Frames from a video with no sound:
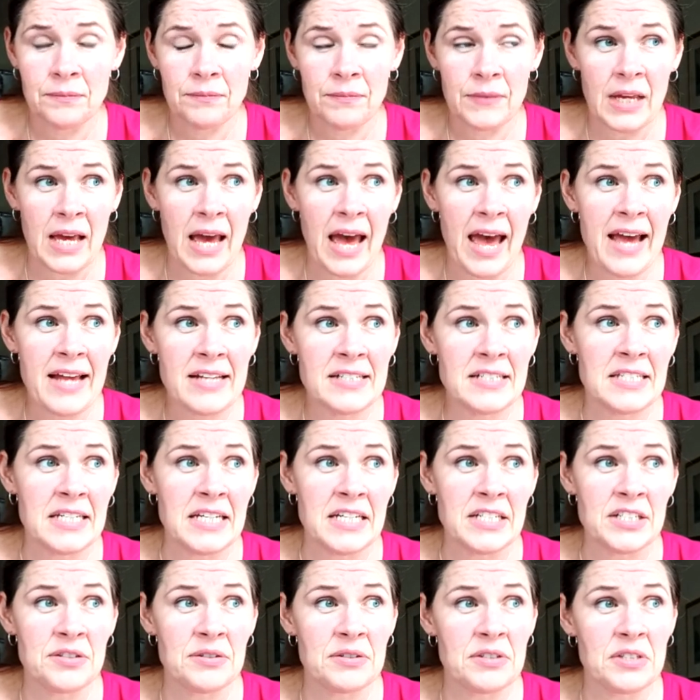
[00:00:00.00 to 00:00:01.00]
A head
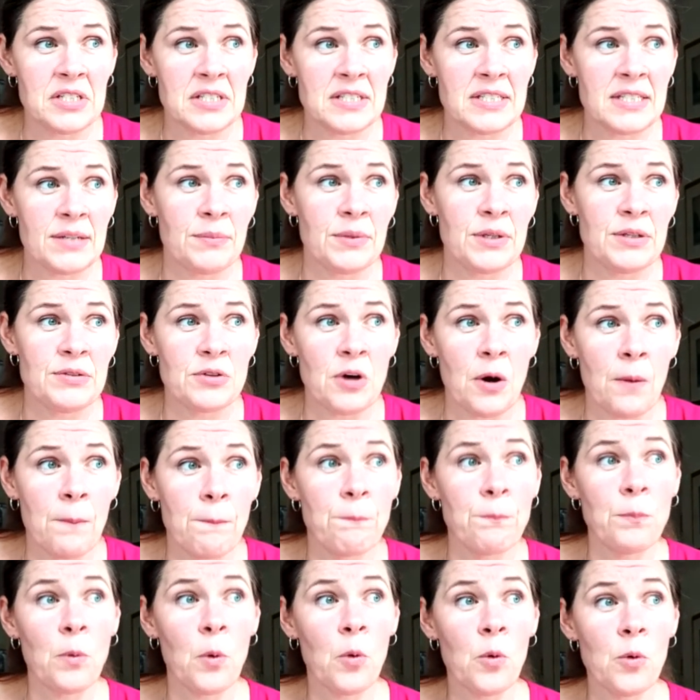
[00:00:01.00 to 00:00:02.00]
teacher is just someone who's
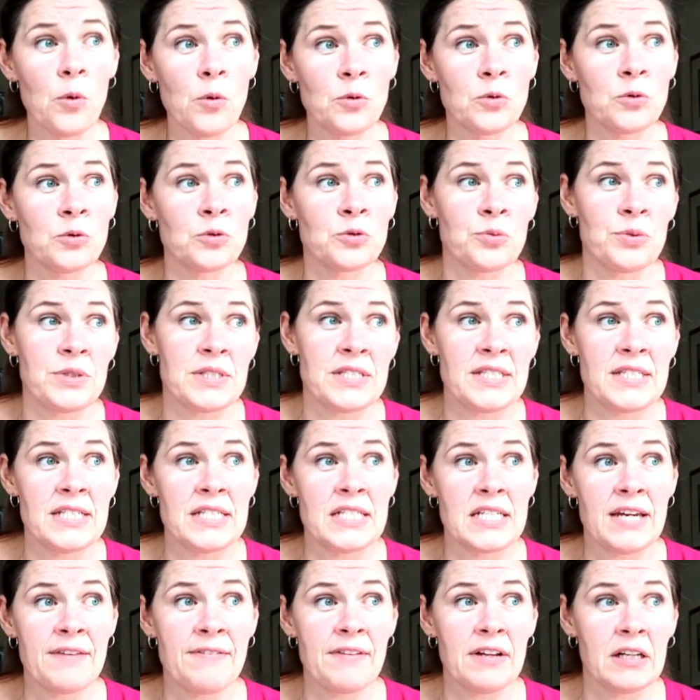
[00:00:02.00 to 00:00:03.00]
got bored with
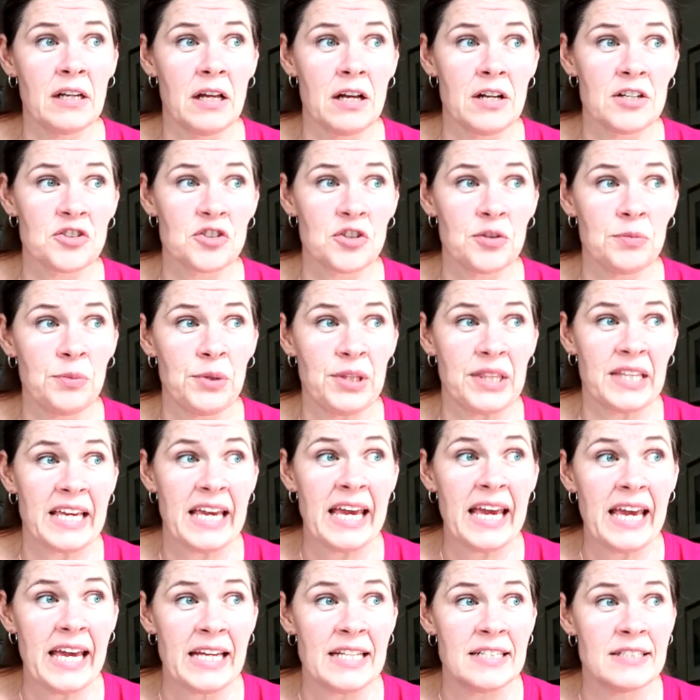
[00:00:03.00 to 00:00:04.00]
sitting in the classroom with
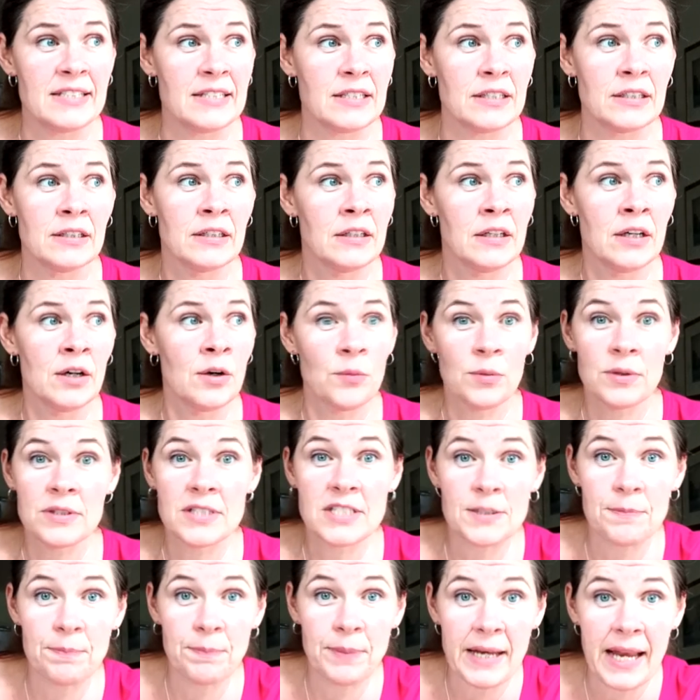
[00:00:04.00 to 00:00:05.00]
kids and wants
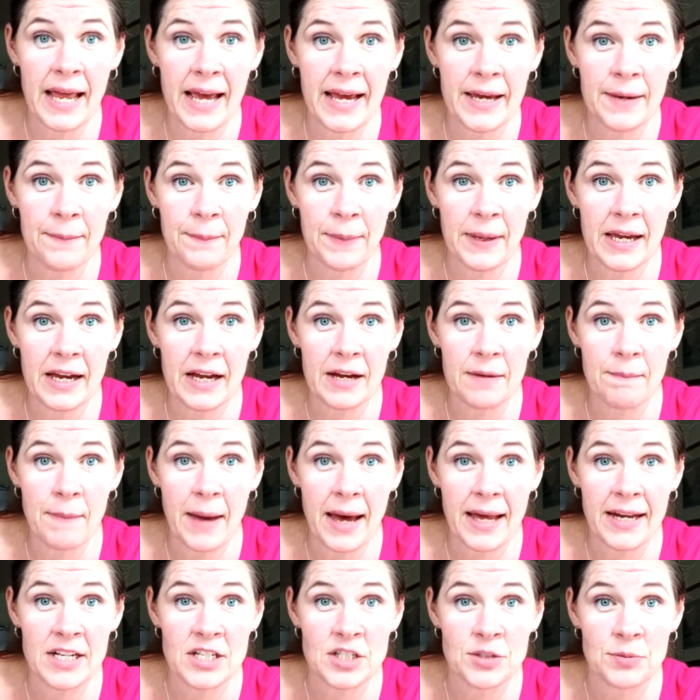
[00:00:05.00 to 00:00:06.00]
to play at being a
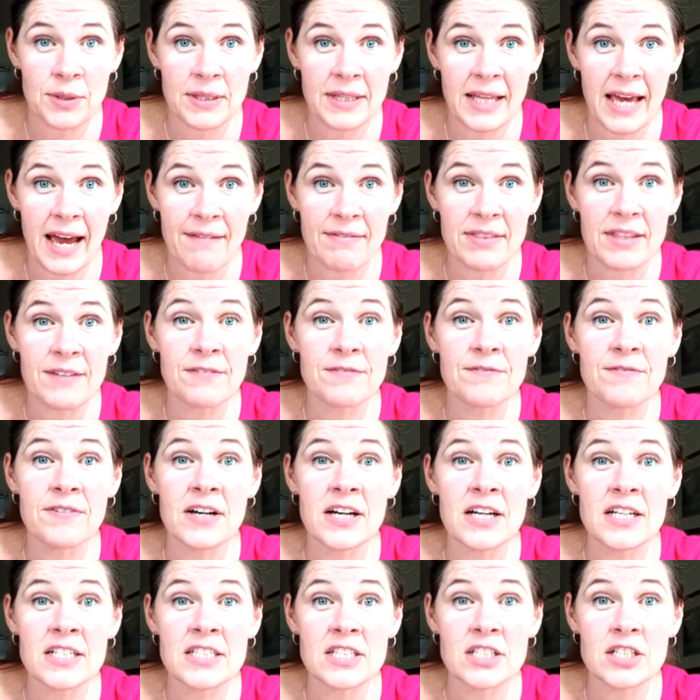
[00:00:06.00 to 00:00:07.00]
manager when they haven't the
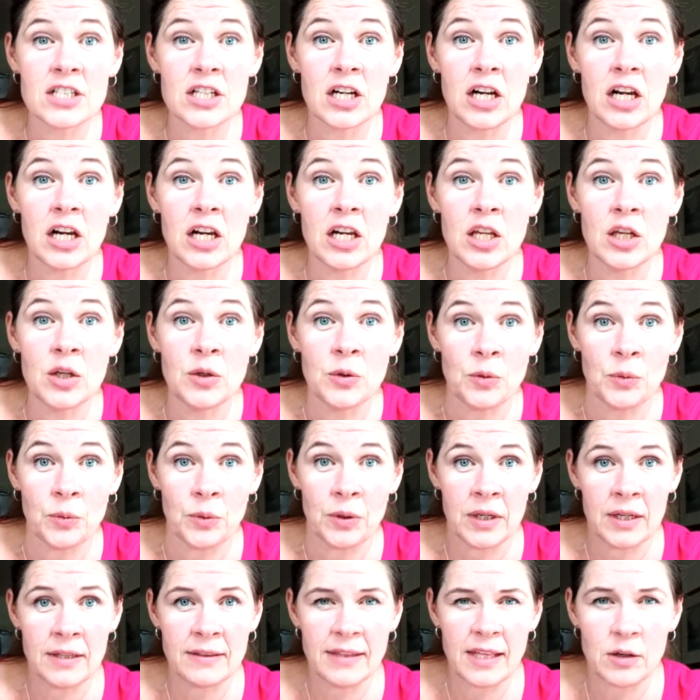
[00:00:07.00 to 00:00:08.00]
first clue.
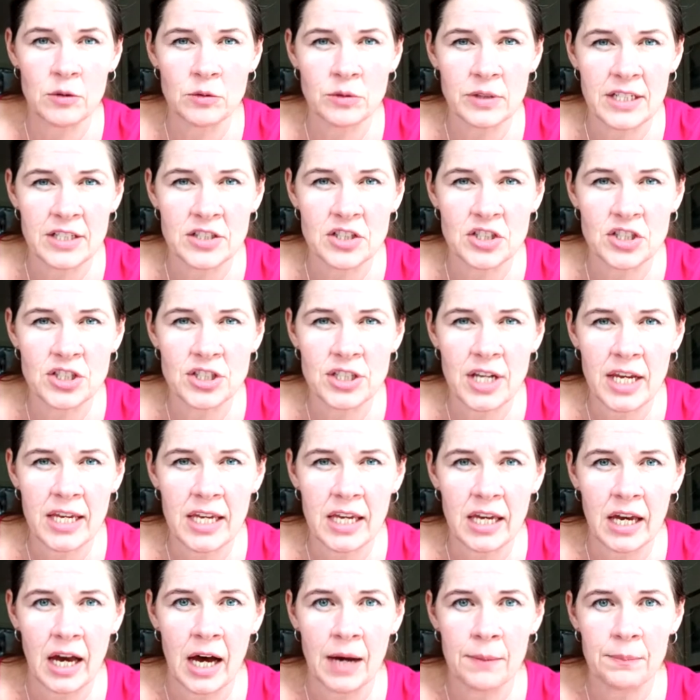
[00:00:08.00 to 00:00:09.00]
They all need
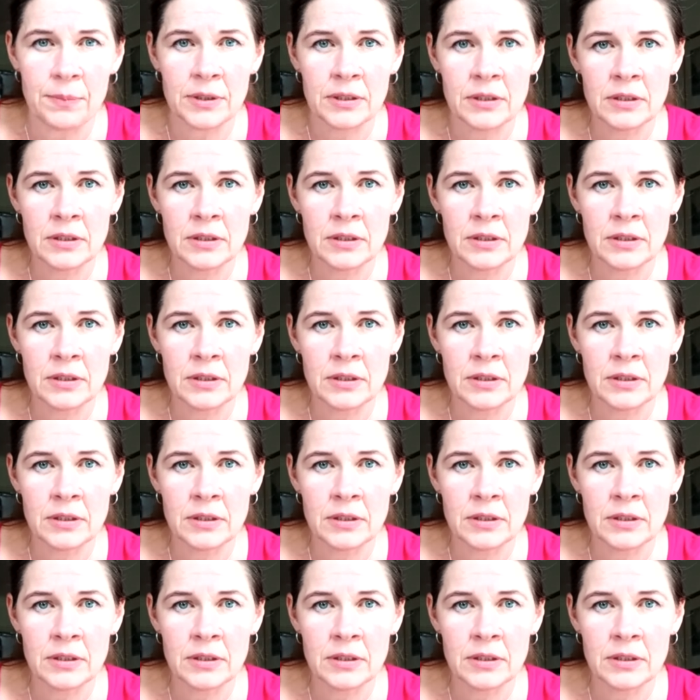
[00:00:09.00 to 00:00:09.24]
shaking up.